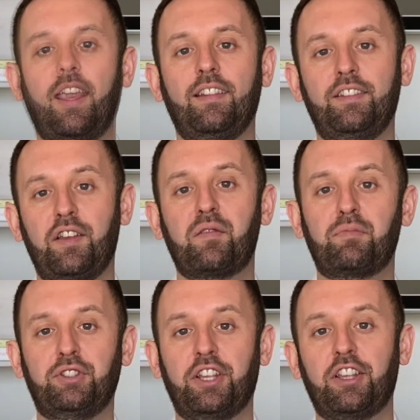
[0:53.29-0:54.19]
And this
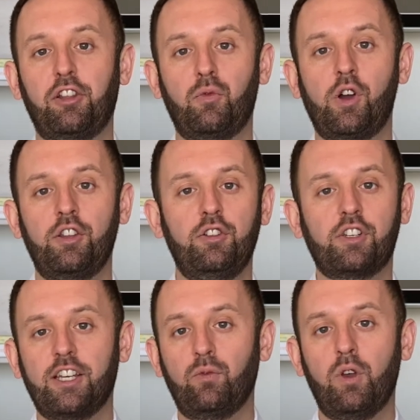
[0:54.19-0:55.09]
particular one you
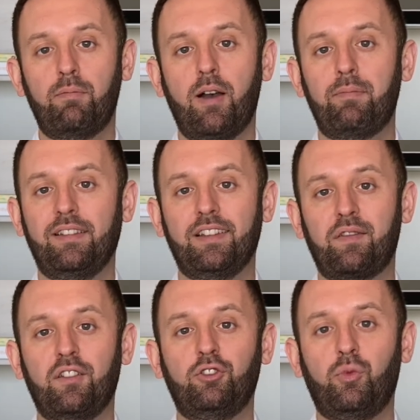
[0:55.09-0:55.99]
can whip up in less
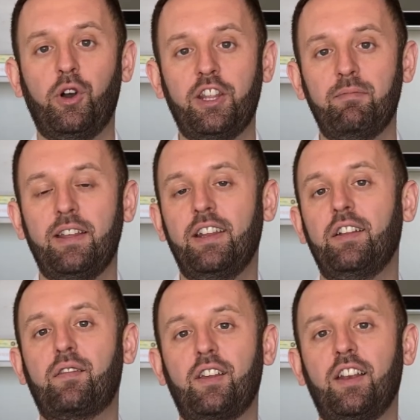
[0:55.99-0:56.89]
than 20
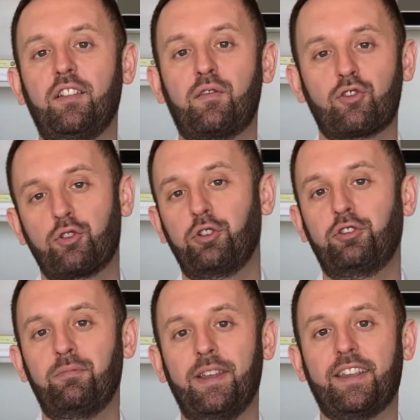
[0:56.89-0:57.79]
minutes and it's sure to
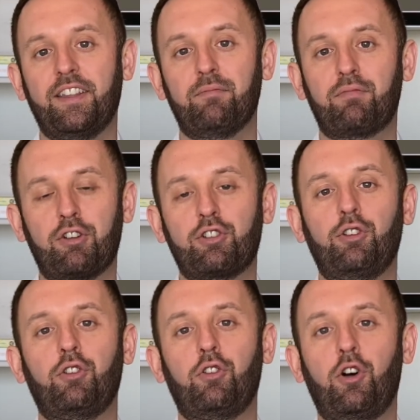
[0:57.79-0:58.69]
make an impression
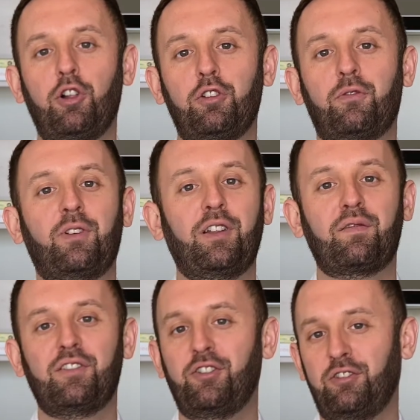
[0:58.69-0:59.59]
on all your friends
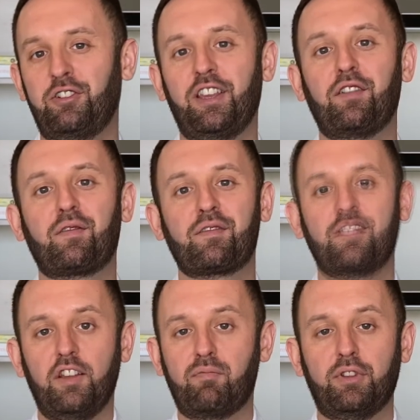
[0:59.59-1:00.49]
and all your guests.
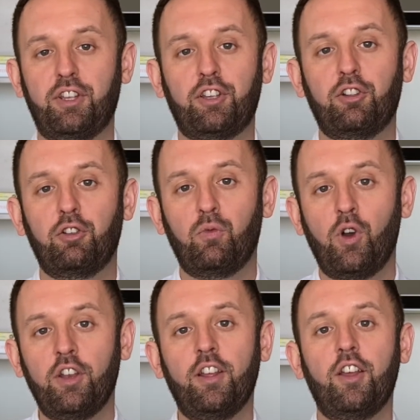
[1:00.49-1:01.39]
This particular
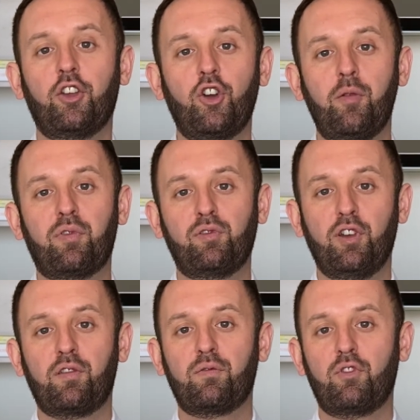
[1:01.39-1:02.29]
one comes to
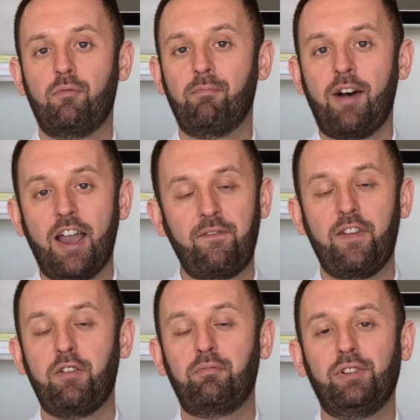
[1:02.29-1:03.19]
us from my
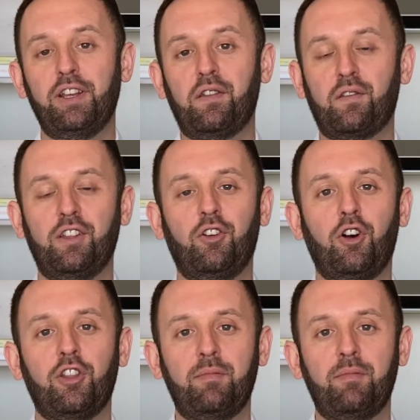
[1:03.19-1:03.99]
favorite place in all of